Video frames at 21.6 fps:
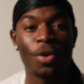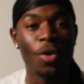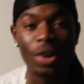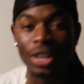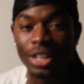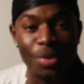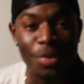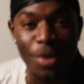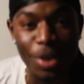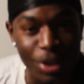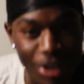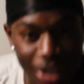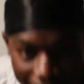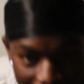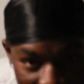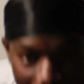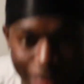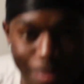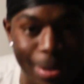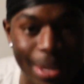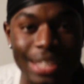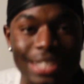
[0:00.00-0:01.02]
Oil and water
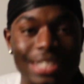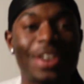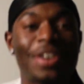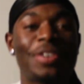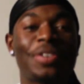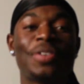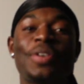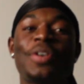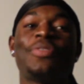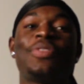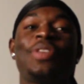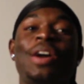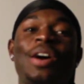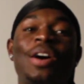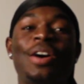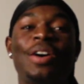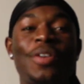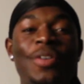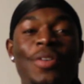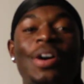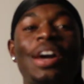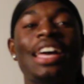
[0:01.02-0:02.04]
cannot mix. I don't know if y'all
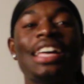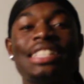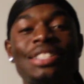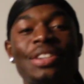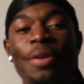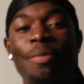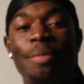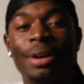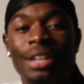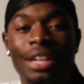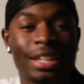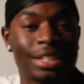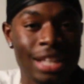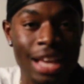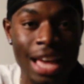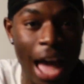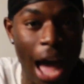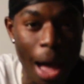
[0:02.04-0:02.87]
old heads know about that.